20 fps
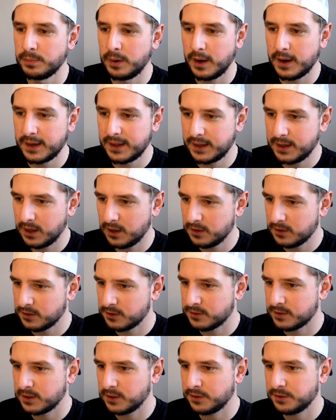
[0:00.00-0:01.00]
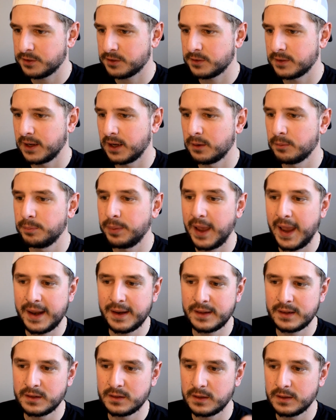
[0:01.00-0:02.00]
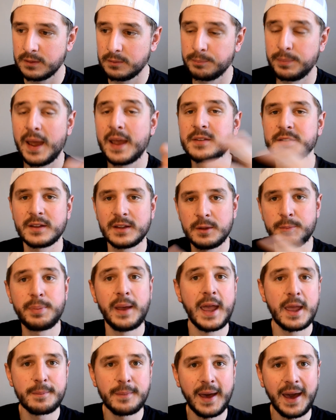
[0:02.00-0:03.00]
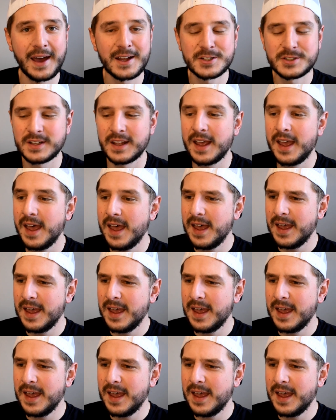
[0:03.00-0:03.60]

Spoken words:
body color grille surround, painted, basically paint matched.